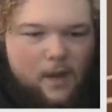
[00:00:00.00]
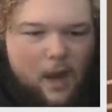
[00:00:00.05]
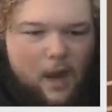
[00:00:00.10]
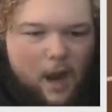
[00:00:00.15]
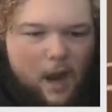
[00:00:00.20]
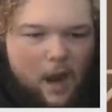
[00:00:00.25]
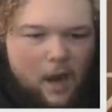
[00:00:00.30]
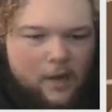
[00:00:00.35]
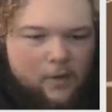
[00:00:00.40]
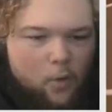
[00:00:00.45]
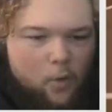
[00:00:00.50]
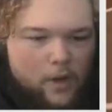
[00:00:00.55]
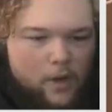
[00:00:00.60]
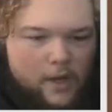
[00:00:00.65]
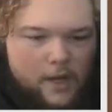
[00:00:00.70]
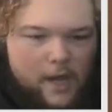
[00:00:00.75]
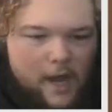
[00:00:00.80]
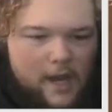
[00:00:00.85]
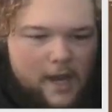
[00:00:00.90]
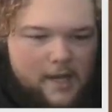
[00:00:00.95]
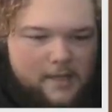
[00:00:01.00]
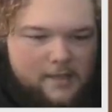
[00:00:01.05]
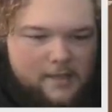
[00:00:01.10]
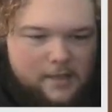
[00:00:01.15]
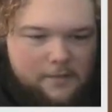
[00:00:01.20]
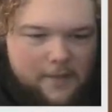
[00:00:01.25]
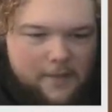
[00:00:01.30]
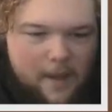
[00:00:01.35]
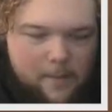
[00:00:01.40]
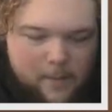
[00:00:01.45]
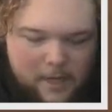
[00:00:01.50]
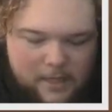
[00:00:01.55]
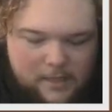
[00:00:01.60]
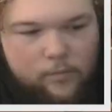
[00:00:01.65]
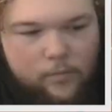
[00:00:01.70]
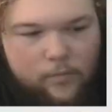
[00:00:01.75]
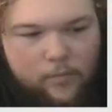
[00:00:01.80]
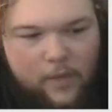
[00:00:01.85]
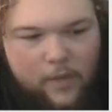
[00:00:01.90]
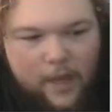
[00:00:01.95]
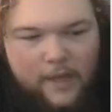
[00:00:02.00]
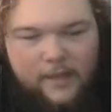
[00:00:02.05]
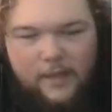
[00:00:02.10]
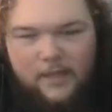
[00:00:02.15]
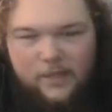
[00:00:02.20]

unorganized, if that makes sense. Like,